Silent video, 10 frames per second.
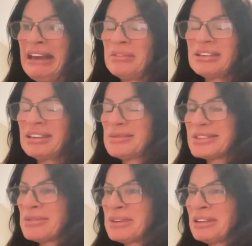I think it
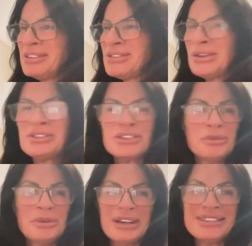was something like 200
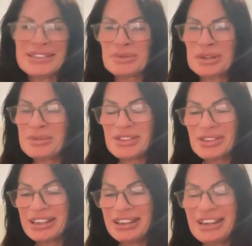quid when I was
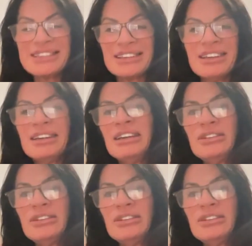looking at it.